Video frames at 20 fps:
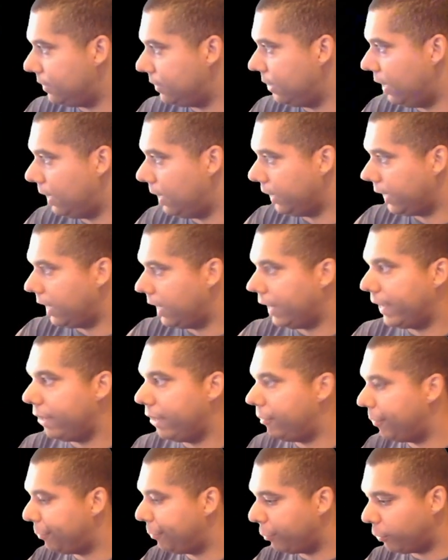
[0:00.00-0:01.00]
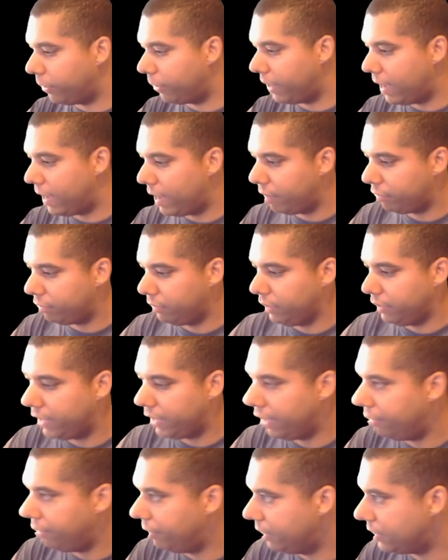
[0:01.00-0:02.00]
Again, I gave it a 4.5. Lee
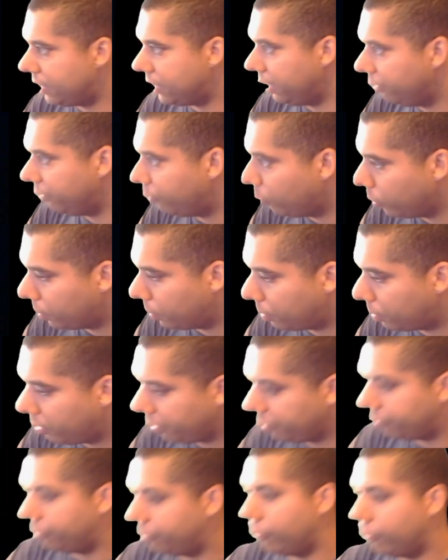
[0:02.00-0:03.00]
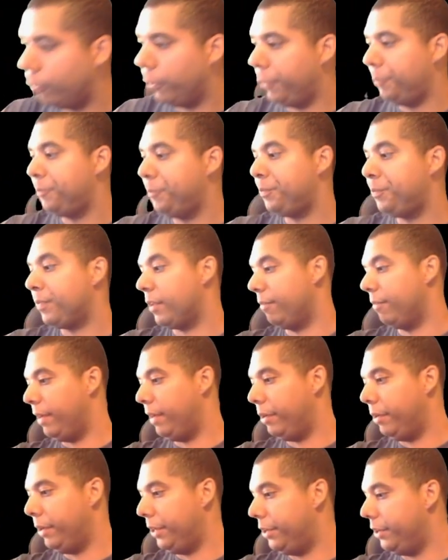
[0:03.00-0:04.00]
gave it a 4.4.
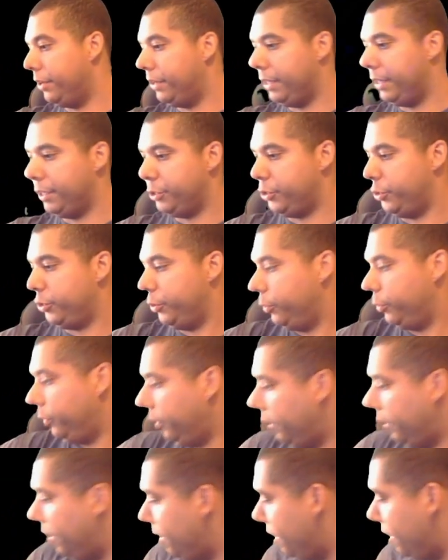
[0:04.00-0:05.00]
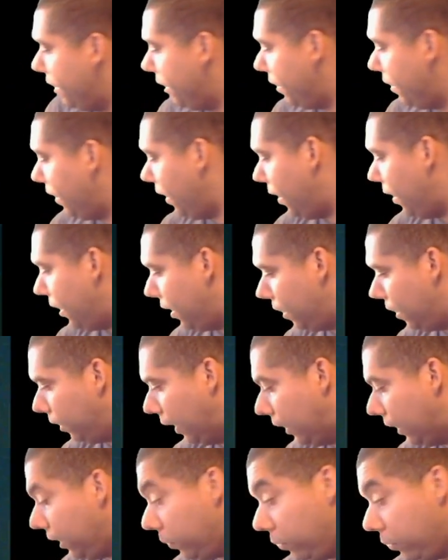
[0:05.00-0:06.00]
Very good issue.
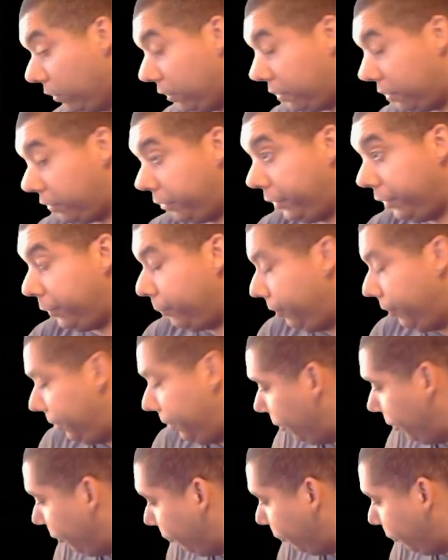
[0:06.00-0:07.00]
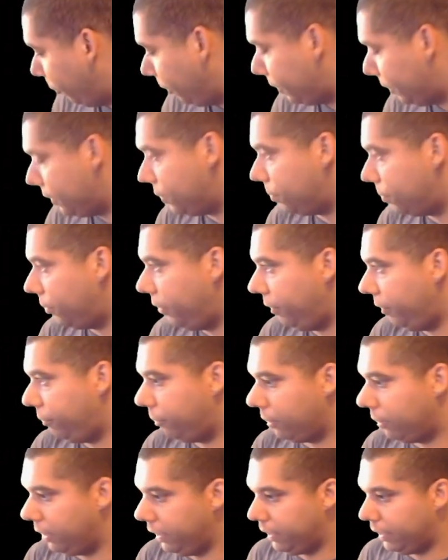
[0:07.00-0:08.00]
I think we're on 33, 34 at this point
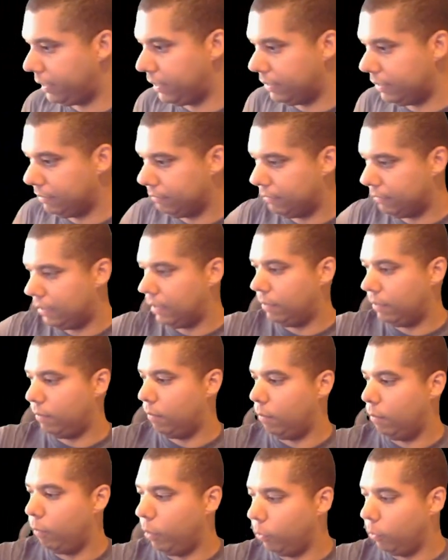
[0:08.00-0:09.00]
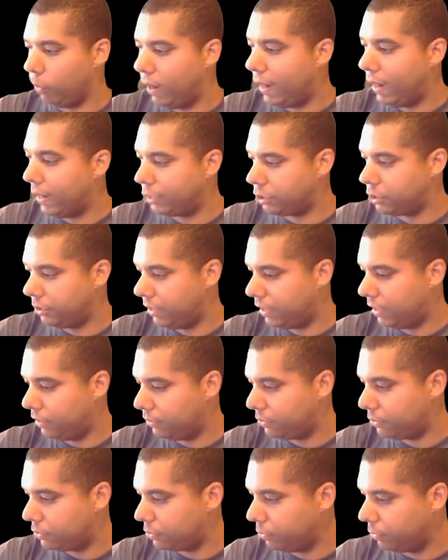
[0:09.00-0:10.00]
for where we're actually at
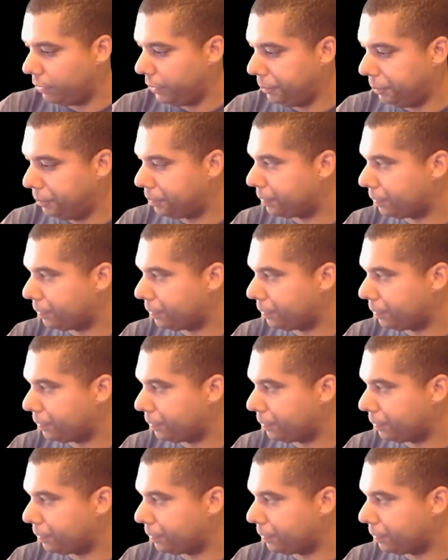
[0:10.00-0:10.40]
in the story.